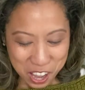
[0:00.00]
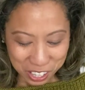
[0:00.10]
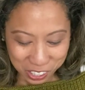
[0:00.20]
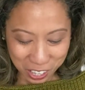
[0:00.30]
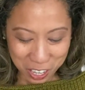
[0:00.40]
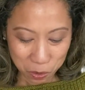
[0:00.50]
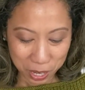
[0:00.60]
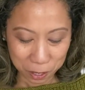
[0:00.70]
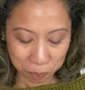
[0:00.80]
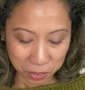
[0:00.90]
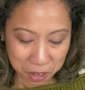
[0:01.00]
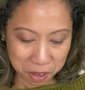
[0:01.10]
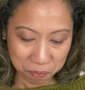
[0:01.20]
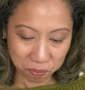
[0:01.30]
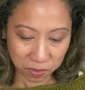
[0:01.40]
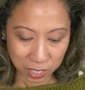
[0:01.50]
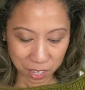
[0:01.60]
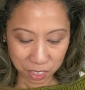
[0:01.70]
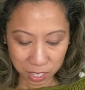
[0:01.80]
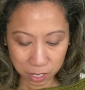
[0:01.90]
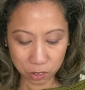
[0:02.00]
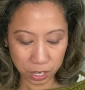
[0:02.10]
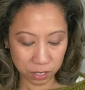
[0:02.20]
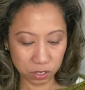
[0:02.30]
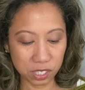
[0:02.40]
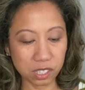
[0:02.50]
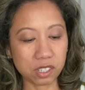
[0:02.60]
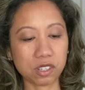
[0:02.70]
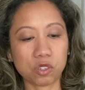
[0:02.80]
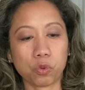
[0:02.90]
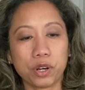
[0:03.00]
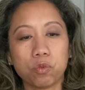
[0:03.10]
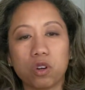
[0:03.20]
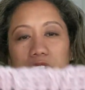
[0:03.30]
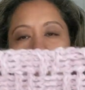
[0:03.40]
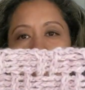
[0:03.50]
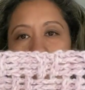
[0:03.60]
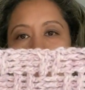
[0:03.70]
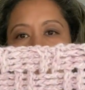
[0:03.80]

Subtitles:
So anyway, I think, okay, so this is the square one and it's a